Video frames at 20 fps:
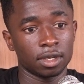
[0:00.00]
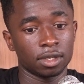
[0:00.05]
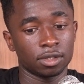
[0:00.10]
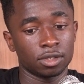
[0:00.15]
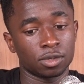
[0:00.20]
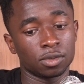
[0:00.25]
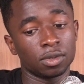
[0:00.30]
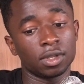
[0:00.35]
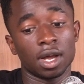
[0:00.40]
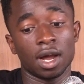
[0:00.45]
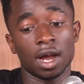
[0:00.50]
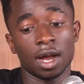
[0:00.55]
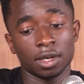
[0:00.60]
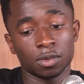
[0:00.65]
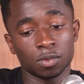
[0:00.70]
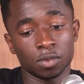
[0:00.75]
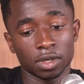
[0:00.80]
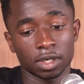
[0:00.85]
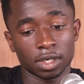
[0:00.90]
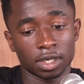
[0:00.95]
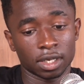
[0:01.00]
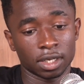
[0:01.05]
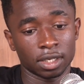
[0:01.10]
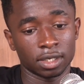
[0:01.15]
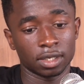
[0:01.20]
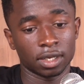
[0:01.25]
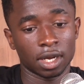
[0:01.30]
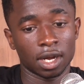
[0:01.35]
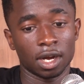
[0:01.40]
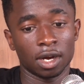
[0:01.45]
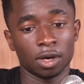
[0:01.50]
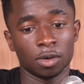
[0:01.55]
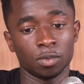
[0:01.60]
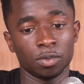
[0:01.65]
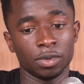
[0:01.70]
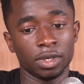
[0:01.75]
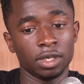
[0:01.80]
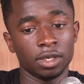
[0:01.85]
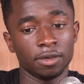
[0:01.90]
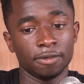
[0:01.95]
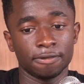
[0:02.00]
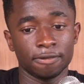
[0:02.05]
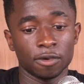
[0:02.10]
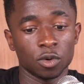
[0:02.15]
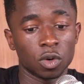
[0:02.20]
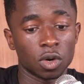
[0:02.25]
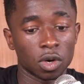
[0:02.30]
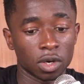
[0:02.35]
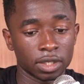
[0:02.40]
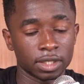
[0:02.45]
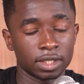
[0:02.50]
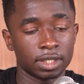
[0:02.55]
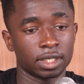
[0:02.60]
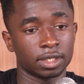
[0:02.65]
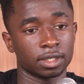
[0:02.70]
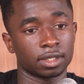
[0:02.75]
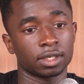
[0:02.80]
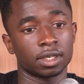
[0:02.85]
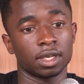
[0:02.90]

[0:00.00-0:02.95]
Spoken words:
through the hard work and how we focused